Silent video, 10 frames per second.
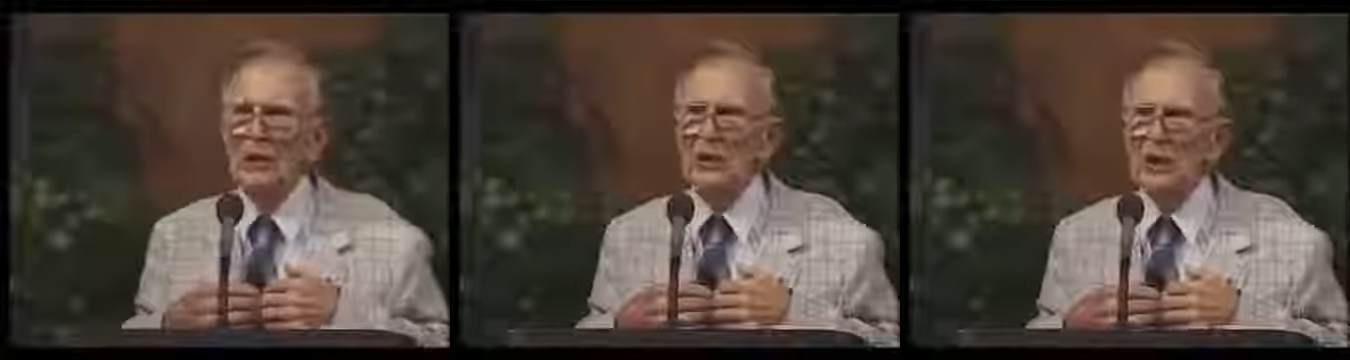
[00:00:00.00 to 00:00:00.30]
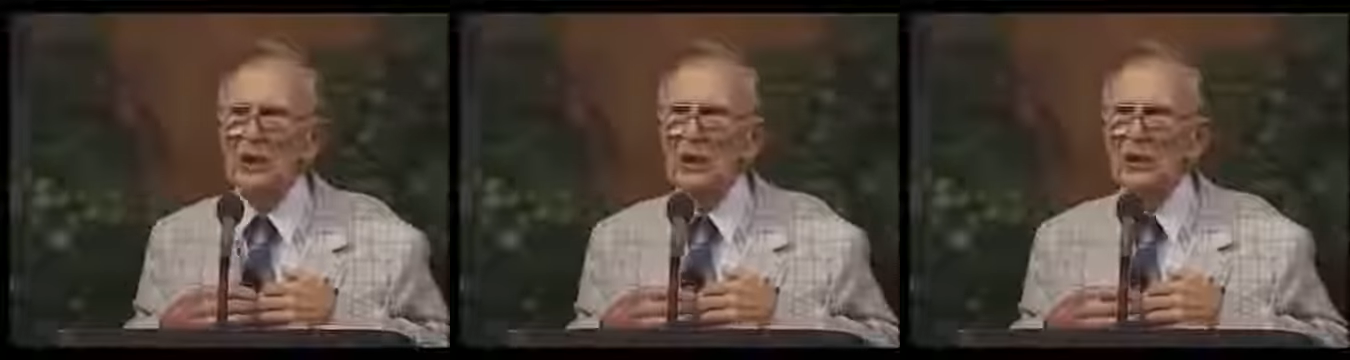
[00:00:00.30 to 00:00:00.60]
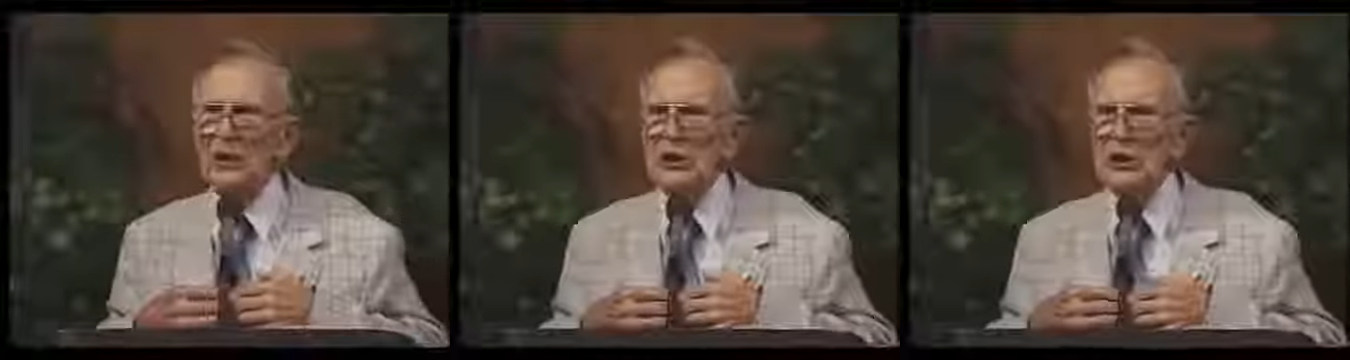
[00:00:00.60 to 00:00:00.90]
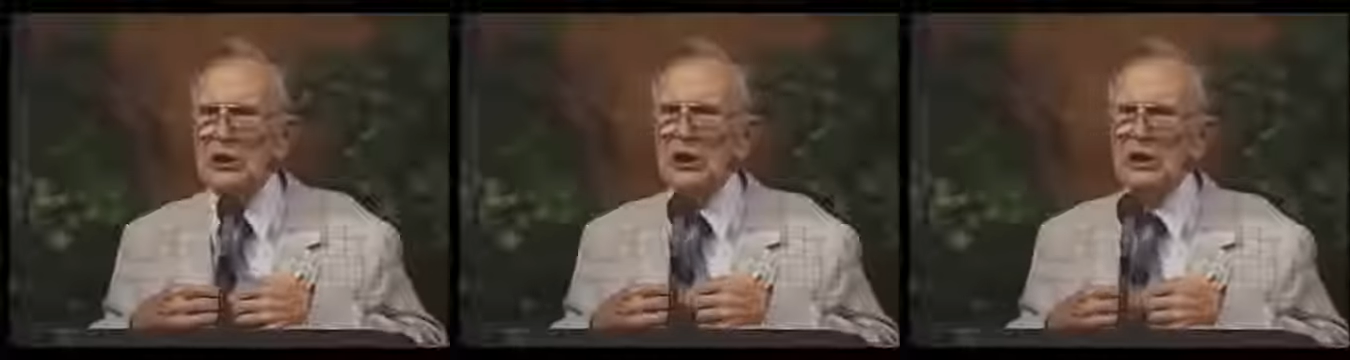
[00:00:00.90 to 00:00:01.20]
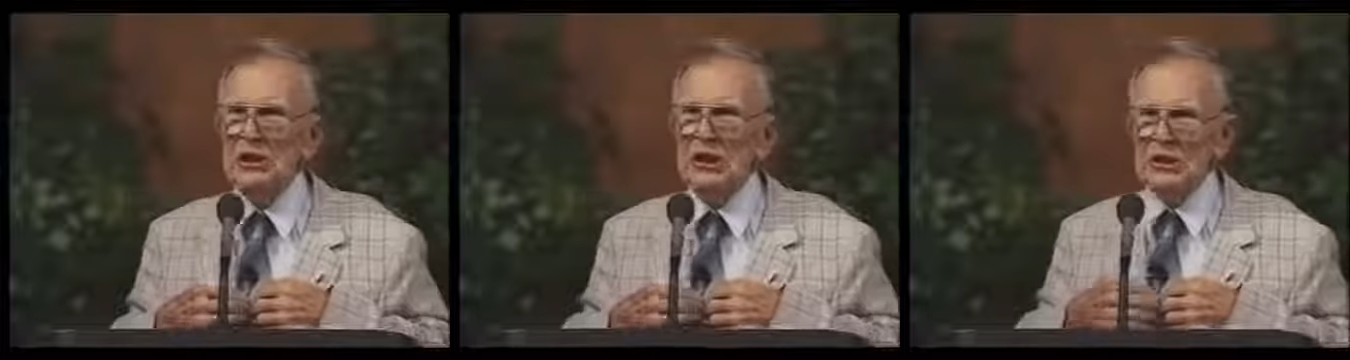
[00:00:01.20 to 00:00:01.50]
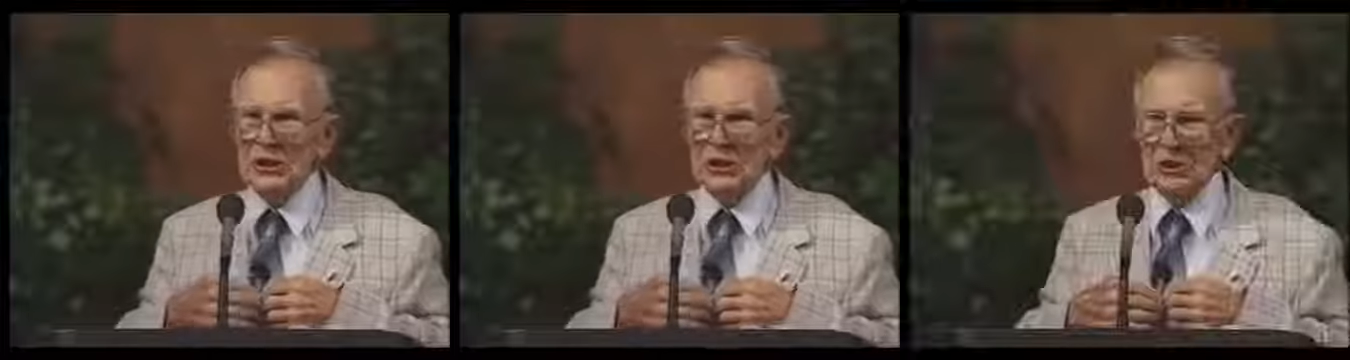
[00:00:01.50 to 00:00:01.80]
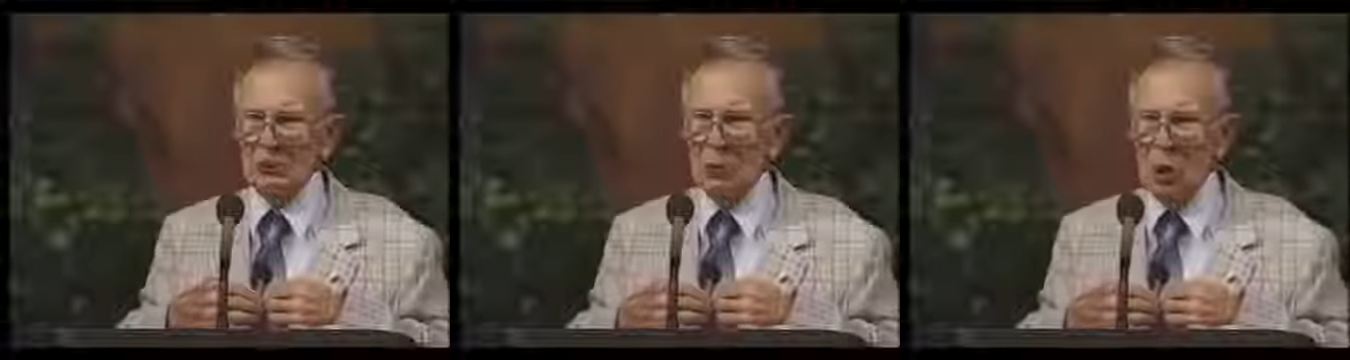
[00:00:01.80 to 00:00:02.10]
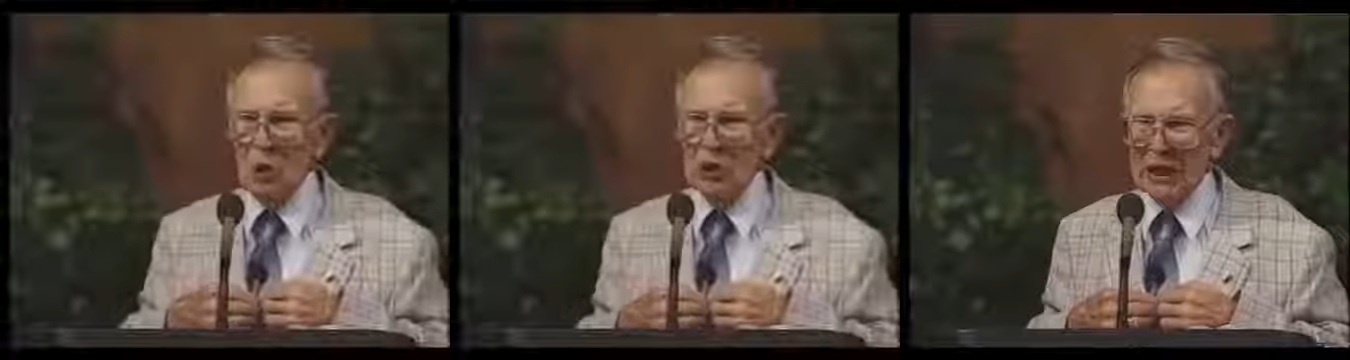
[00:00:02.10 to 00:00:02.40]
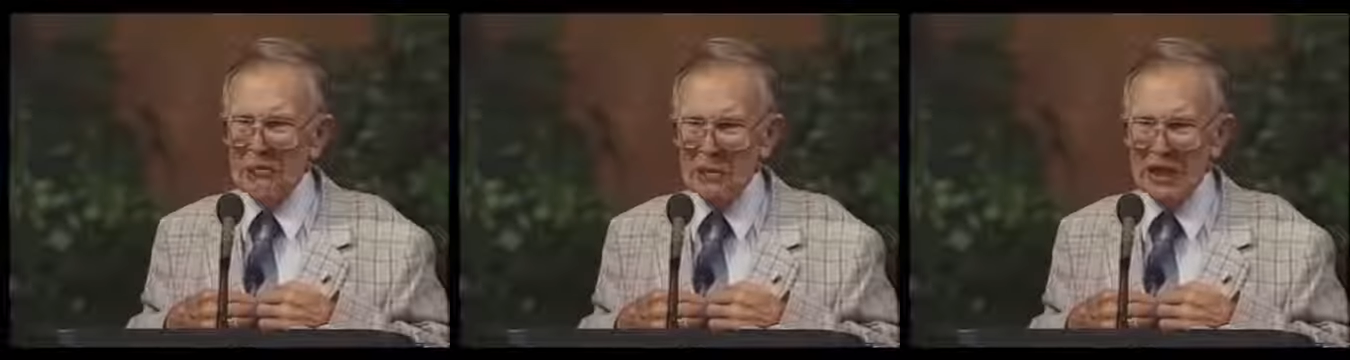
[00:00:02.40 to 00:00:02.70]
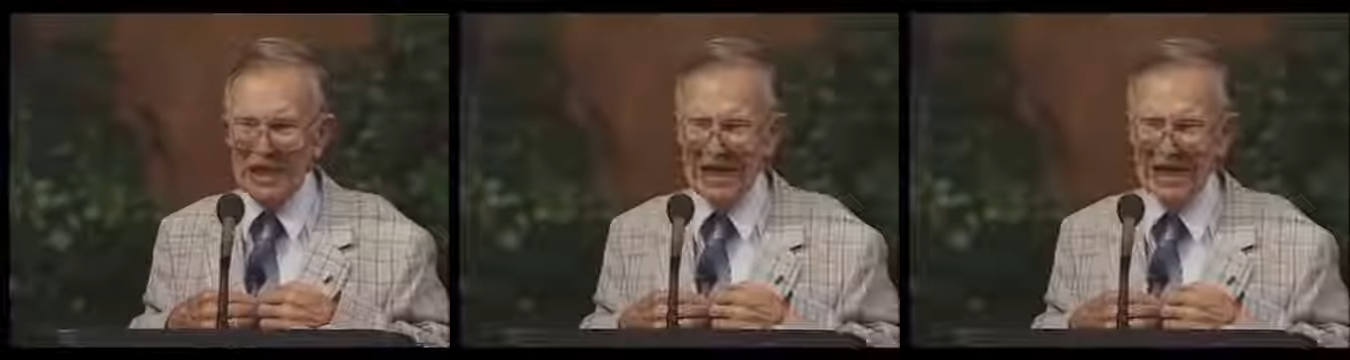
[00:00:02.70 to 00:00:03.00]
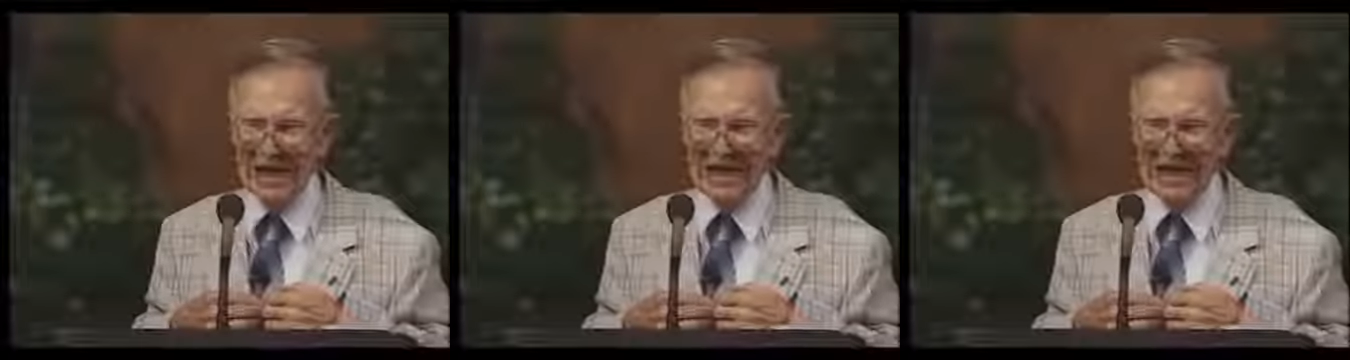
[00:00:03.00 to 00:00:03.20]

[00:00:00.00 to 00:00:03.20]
that, that Jesus wanted me,